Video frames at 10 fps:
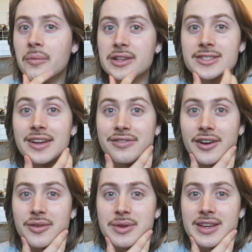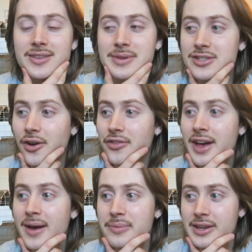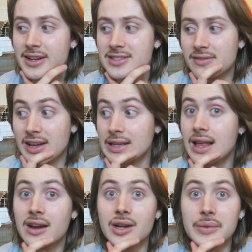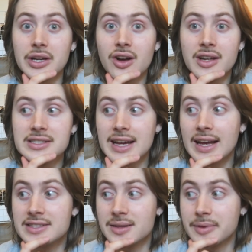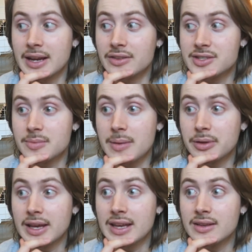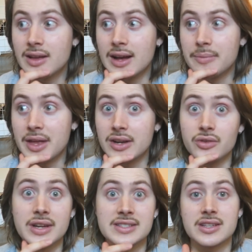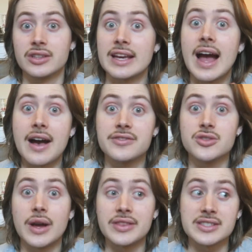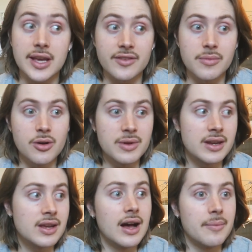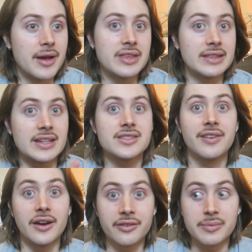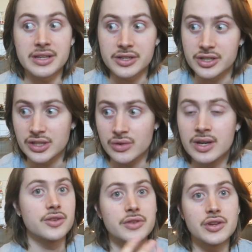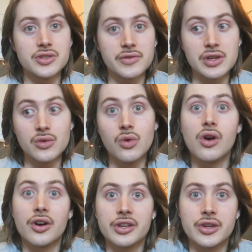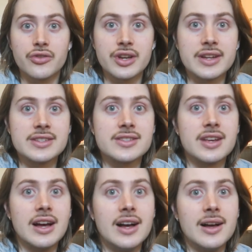it's not fair to me to be told that because I've got a lot going on to add something else to my plate that I don't necessarily have to at this given moment. I think that's fair for me to do. So for those of you who are curious,